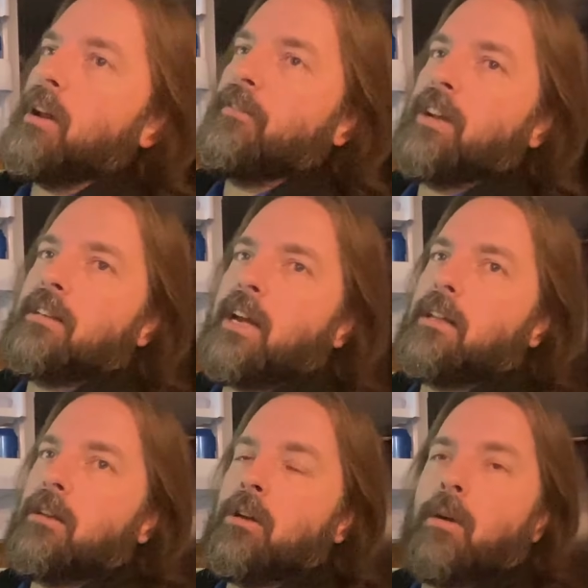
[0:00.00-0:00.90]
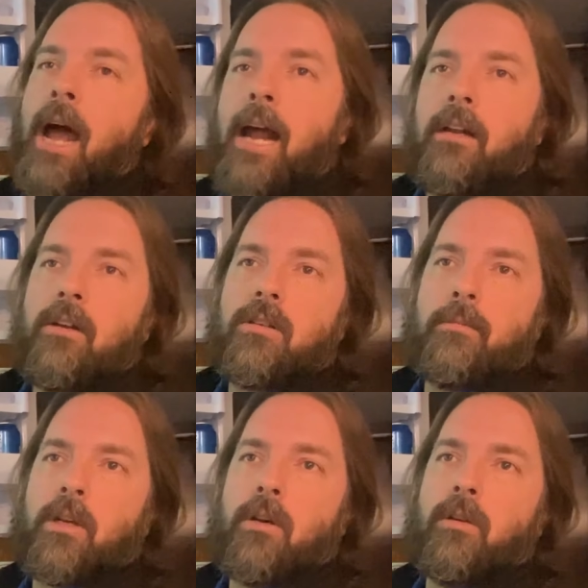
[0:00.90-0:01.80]
to fix that too. Had to do
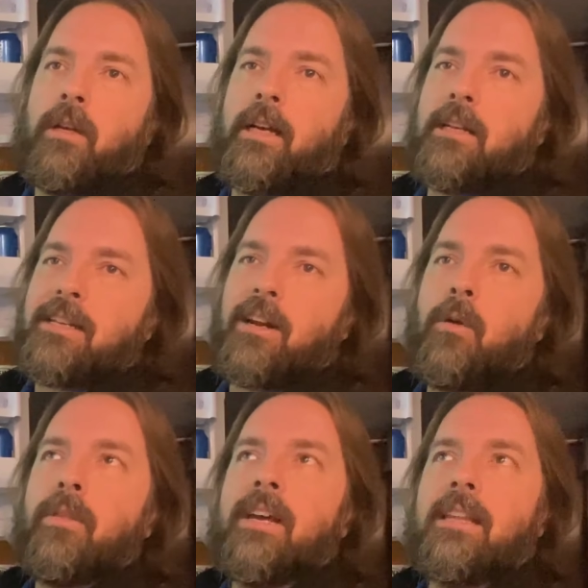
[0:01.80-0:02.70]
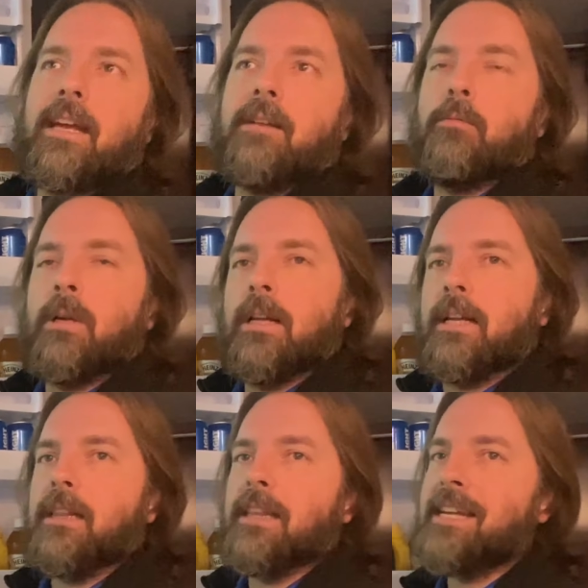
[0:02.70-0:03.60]
some Googling because I don't think they really
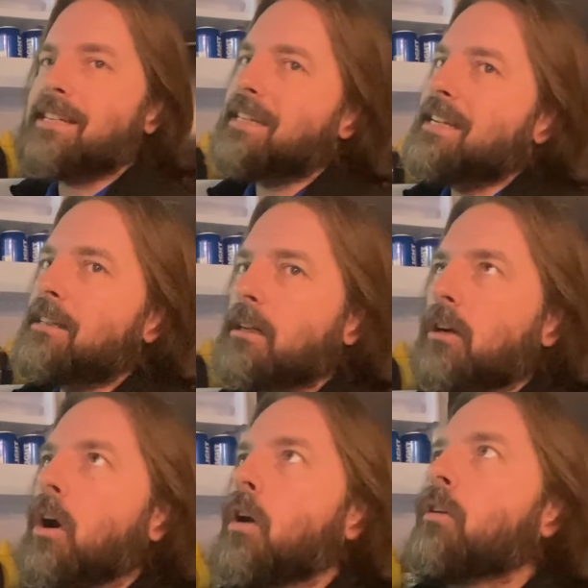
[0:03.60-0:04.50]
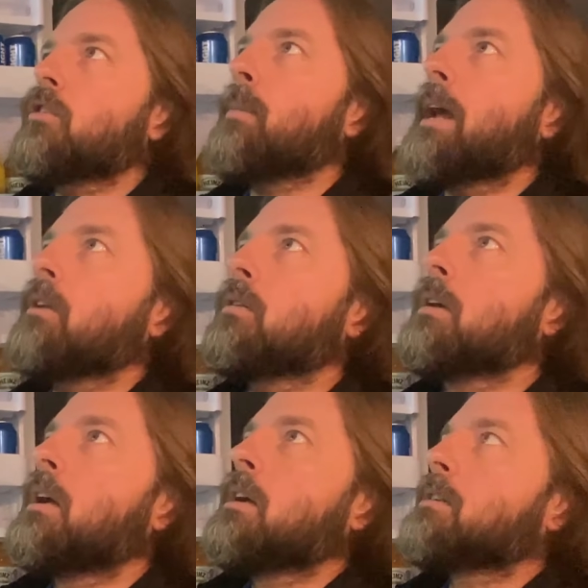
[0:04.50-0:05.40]
list these in your owner's manual.
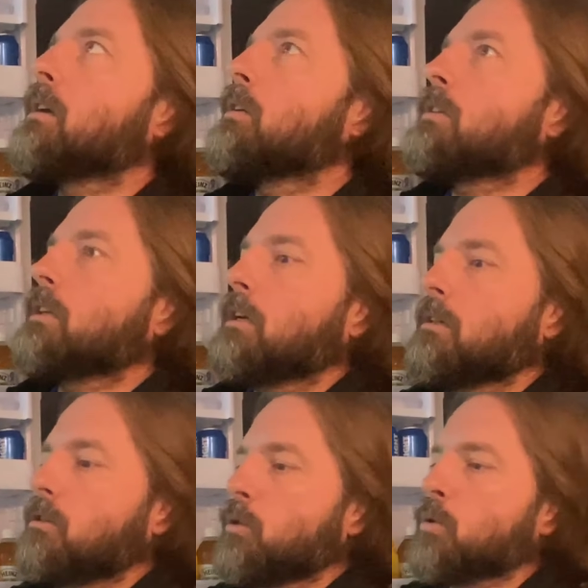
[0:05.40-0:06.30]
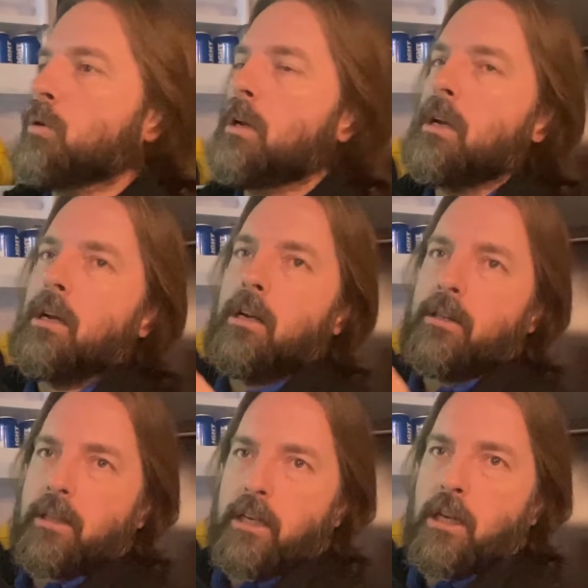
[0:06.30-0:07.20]
So it's a good tool
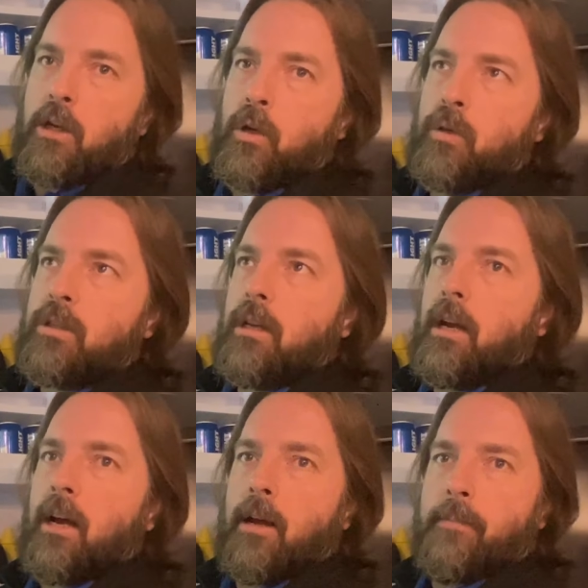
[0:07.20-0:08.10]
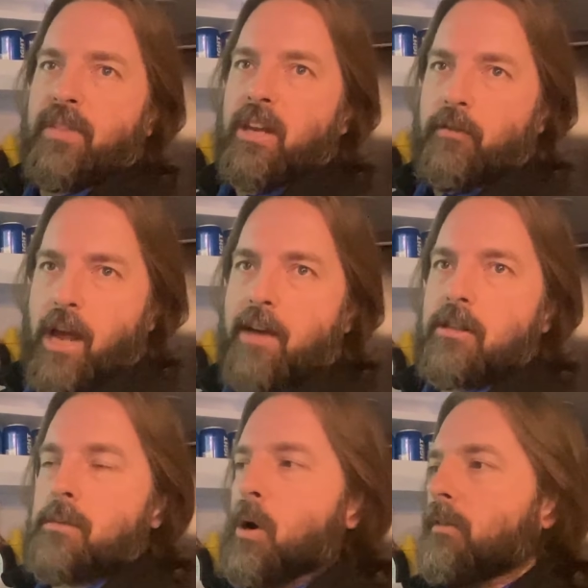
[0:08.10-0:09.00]
to use. If you have a
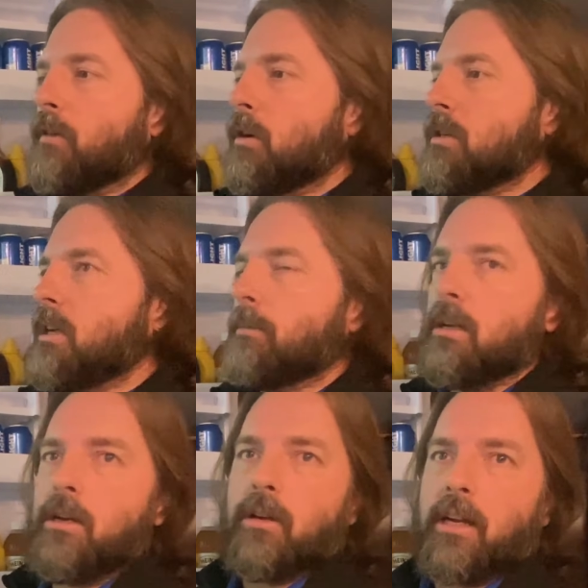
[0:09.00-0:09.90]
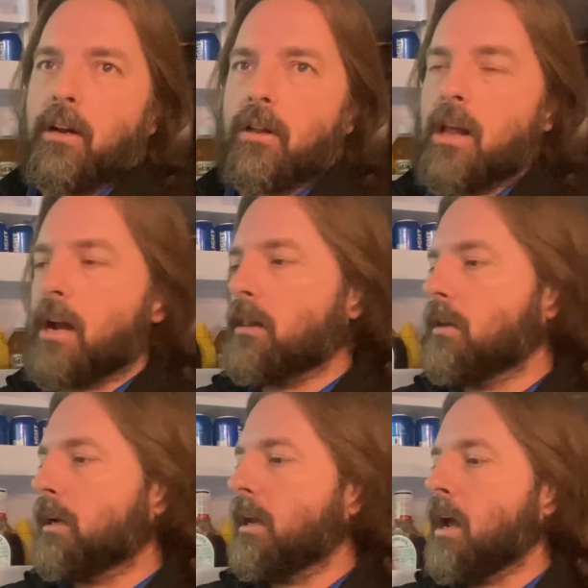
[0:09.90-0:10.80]
smartphone or something, you can get online and
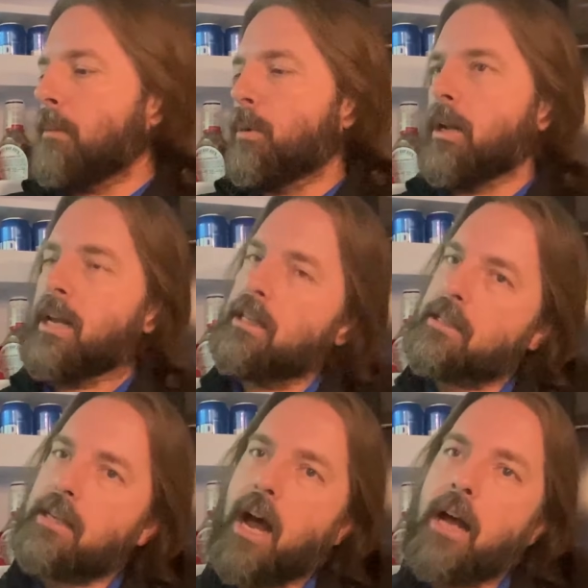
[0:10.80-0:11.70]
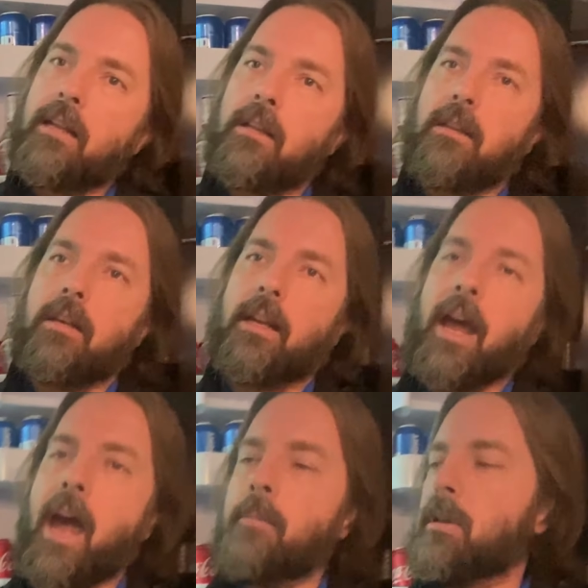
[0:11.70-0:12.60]
look it up. But inside the
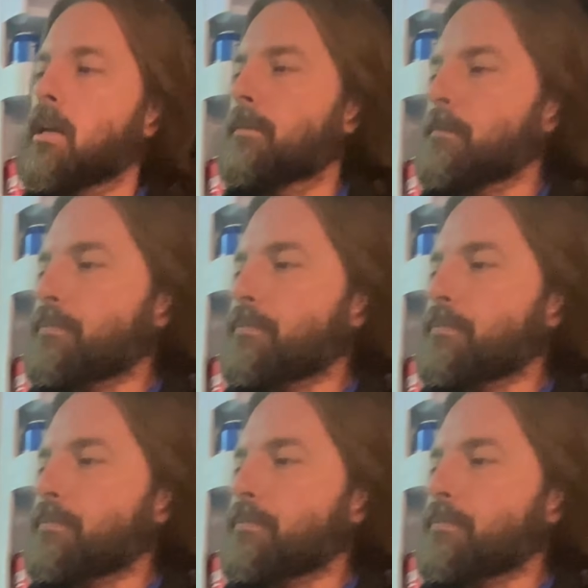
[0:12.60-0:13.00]
cabinet,